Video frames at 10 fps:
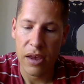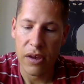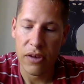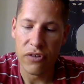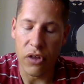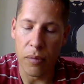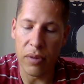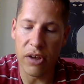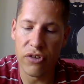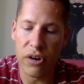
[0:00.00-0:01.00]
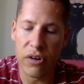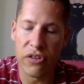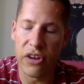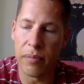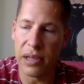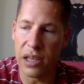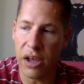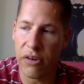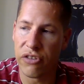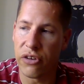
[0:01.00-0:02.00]
So their blood sugar is going to be
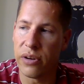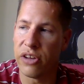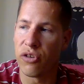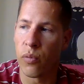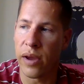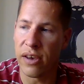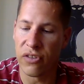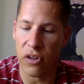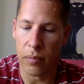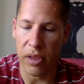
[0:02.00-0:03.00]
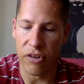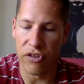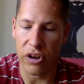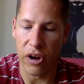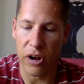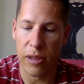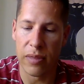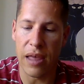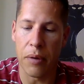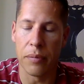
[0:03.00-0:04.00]
low, so you need to raise their blood sugar.
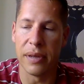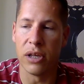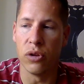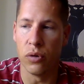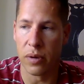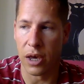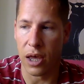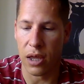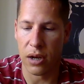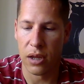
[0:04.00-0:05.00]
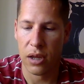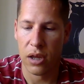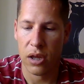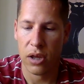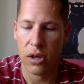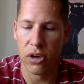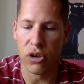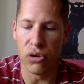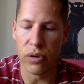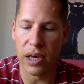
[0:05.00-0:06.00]
That would be glucagon.
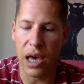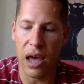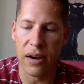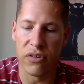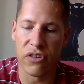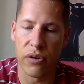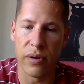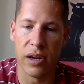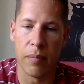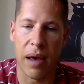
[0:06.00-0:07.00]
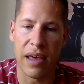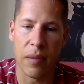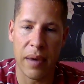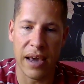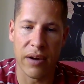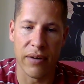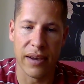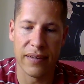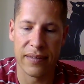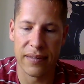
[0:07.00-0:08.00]
Glucagon is secreted by the
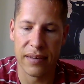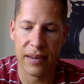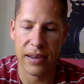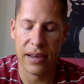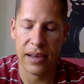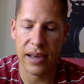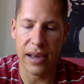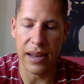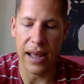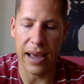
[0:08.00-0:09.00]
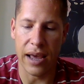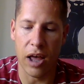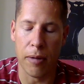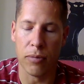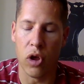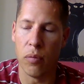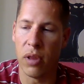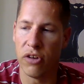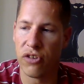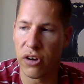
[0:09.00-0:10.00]
pancreas in a low
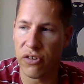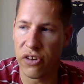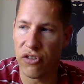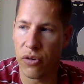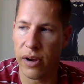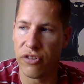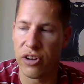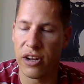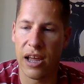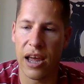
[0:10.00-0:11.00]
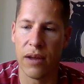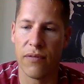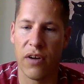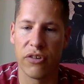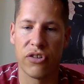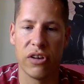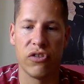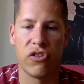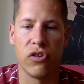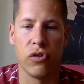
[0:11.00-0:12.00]
blood sugar situation, and it
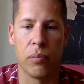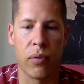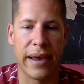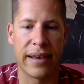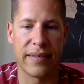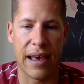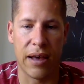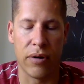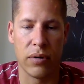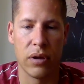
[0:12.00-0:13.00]
functions to break down